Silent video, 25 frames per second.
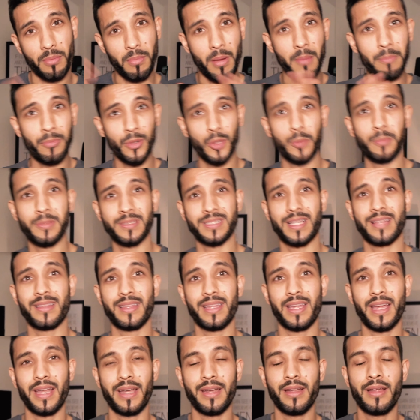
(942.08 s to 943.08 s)
from my bloopers at
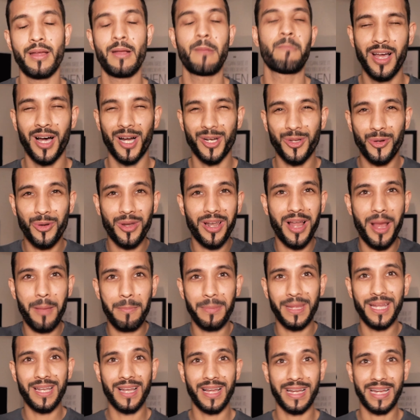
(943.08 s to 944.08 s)
the end. I don't
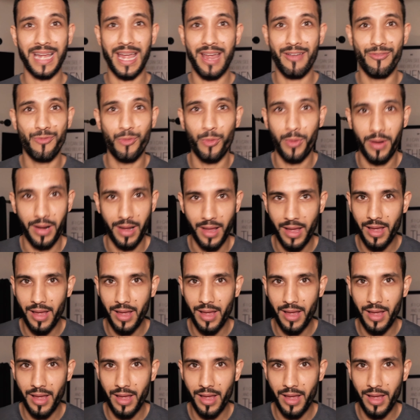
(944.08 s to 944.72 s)
like being like everyone